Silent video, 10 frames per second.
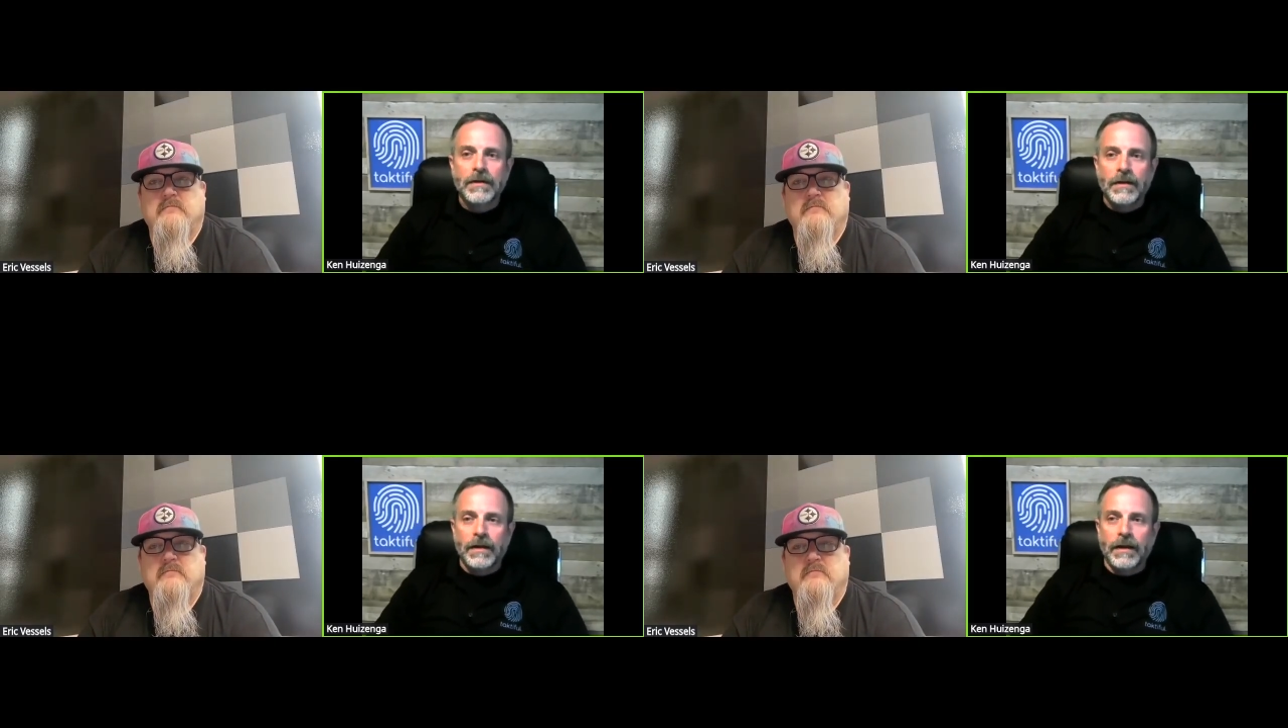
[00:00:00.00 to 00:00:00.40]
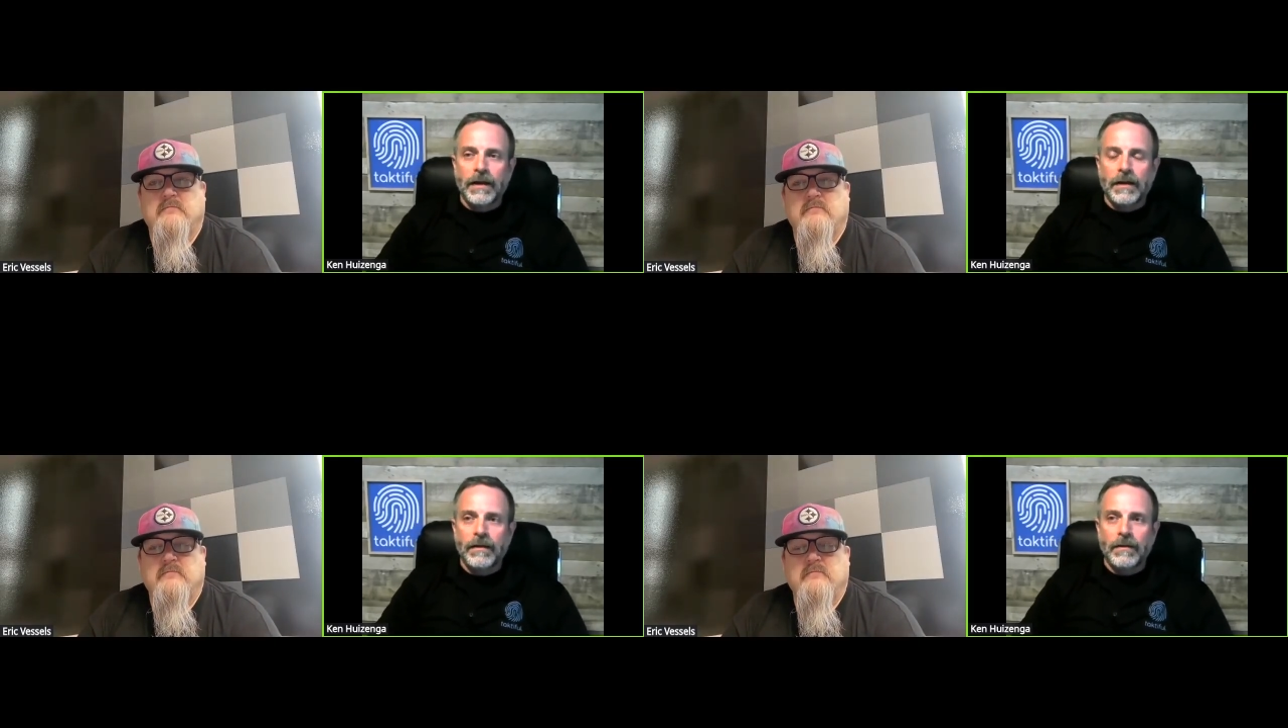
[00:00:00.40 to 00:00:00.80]

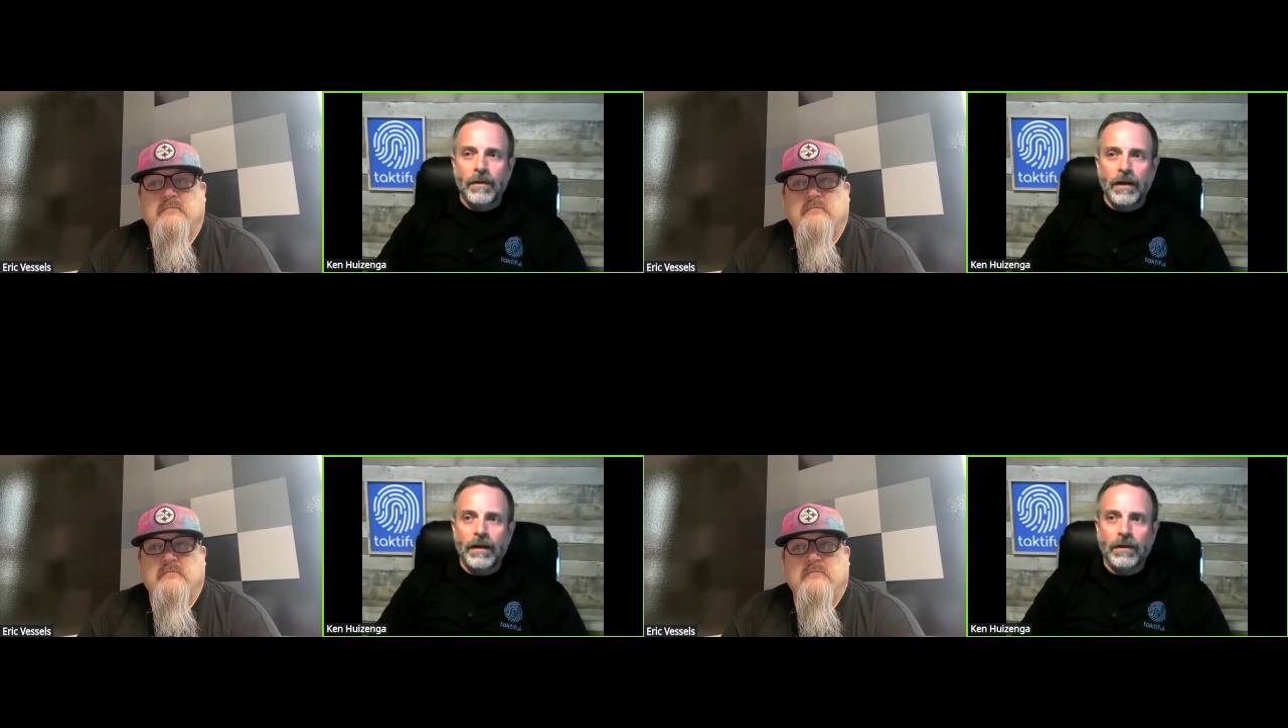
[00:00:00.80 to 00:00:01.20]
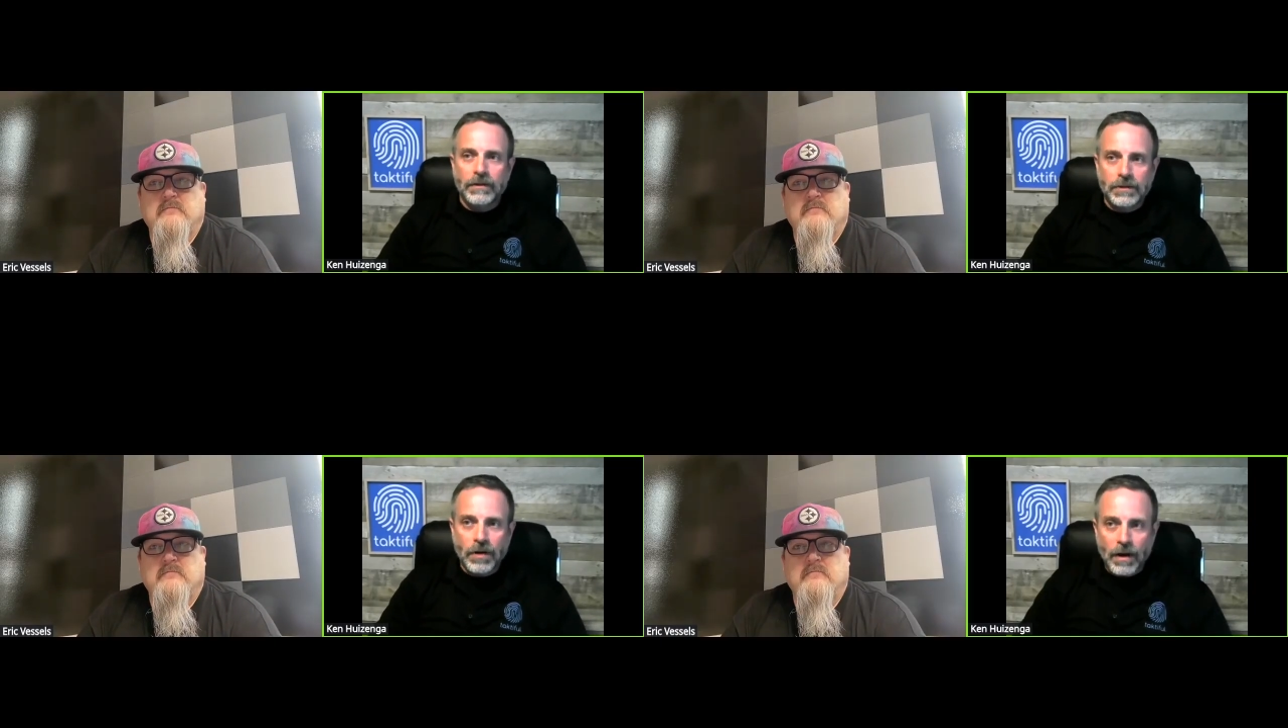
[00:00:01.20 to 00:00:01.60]
And
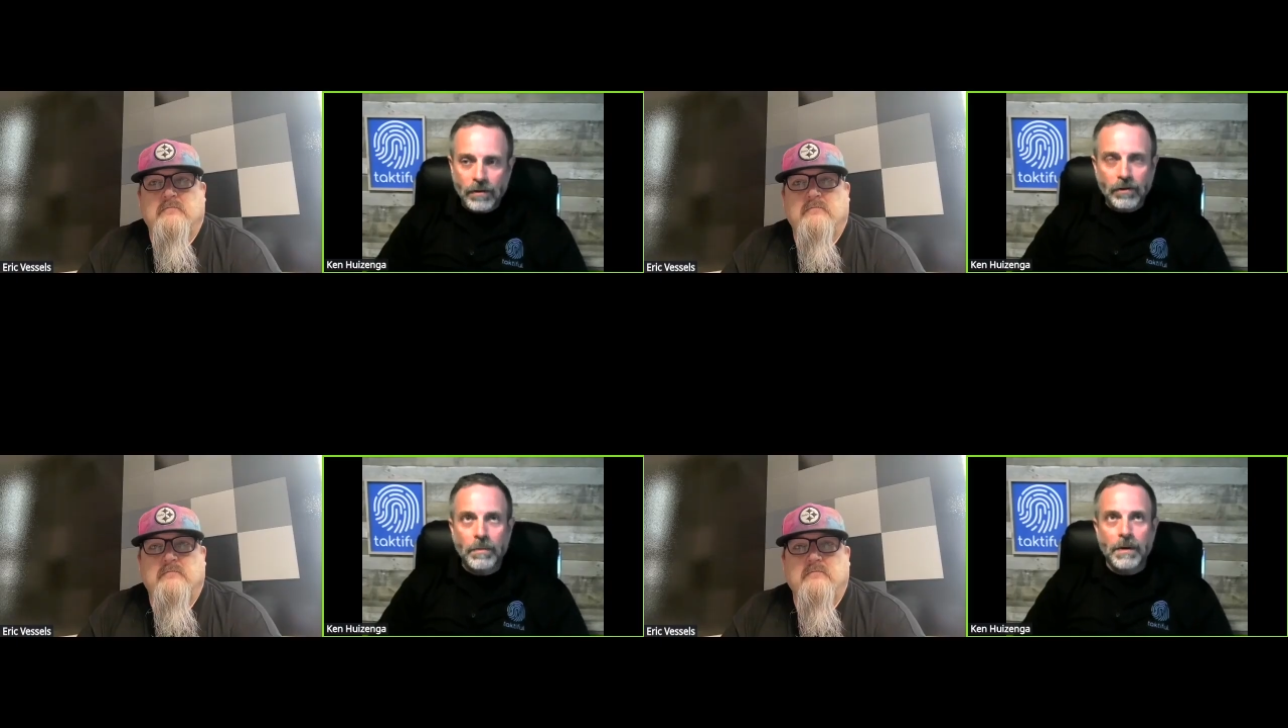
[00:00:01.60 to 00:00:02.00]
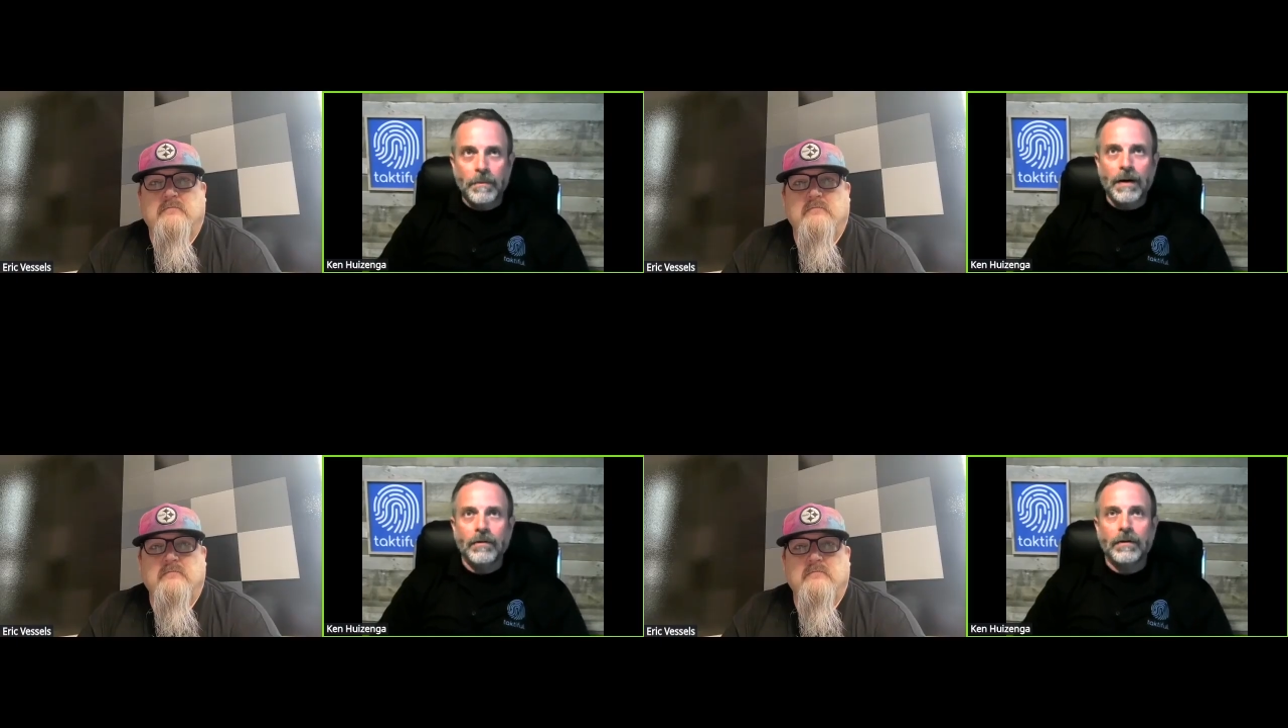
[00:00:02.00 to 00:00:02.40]
let's talk a little bit
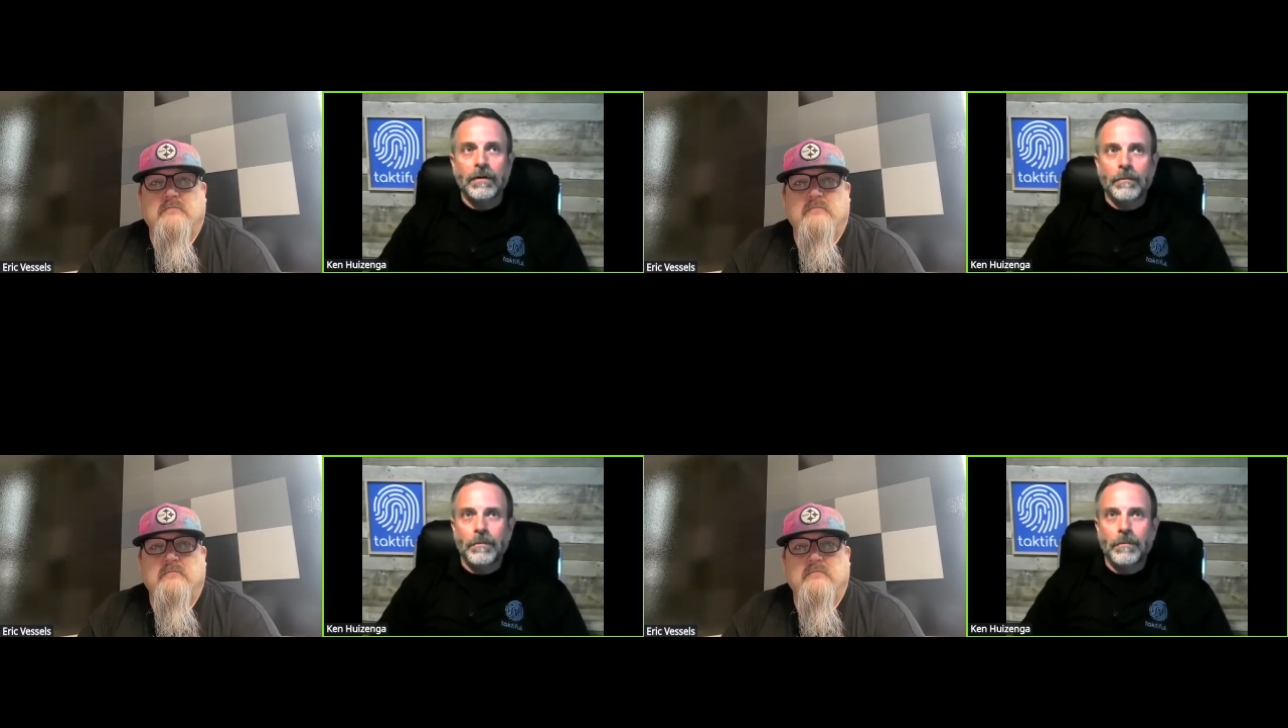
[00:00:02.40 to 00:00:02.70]
about